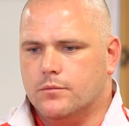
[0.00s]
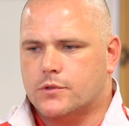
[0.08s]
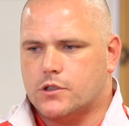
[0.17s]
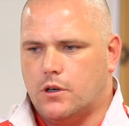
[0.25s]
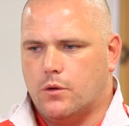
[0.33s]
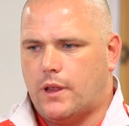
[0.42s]

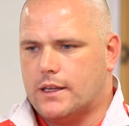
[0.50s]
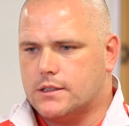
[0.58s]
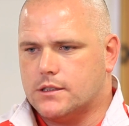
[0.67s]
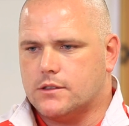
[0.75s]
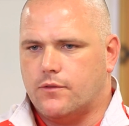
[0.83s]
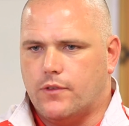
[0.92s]
So
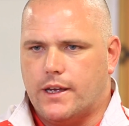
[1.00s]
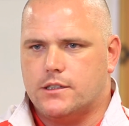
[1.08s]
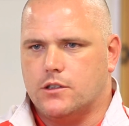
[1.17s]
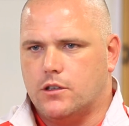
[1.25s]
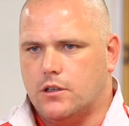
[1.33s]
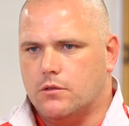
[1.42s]
that's
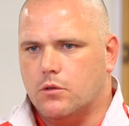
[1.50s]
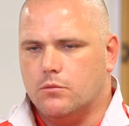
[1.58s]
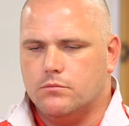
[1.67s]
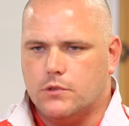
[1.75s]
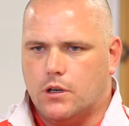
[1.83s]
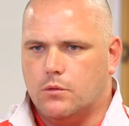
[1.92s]
virtually,
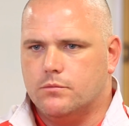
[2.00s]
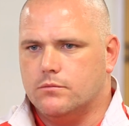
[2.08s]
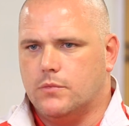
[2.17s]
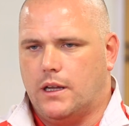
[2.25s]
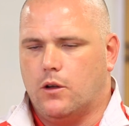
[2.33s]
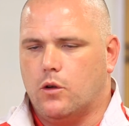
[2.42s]

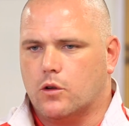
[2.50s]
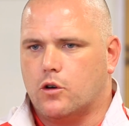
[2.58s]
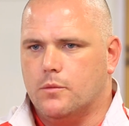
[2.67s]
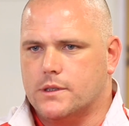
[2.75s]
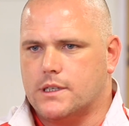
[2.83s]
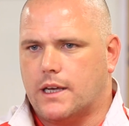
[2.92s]
all
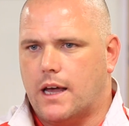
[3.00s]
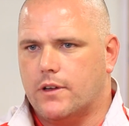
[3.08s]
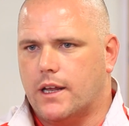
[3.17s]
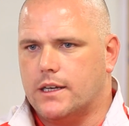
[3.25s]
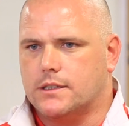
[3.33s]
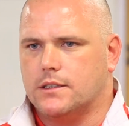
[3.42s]
coming
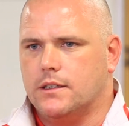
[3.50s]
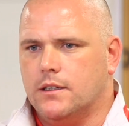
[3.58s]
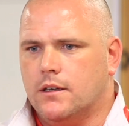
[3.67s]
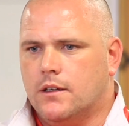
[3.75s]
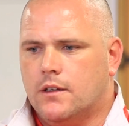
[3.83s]
together nicely.